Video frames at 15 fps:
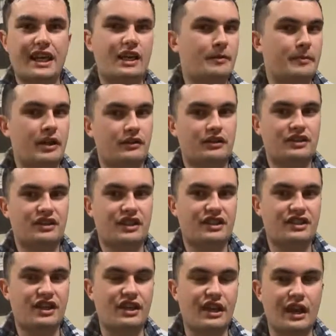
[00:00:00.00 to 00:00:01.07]
in about
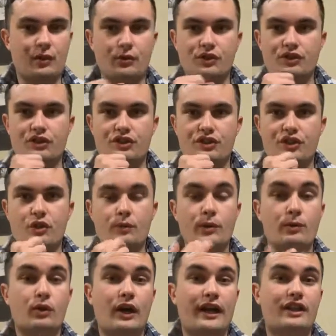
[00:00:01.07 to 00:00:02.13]
16 hours or so we
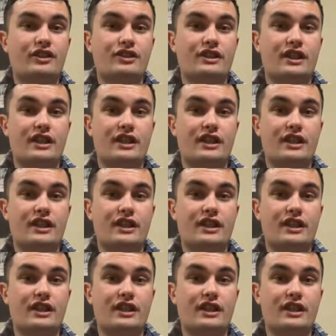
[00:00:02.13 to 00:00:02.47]
will actually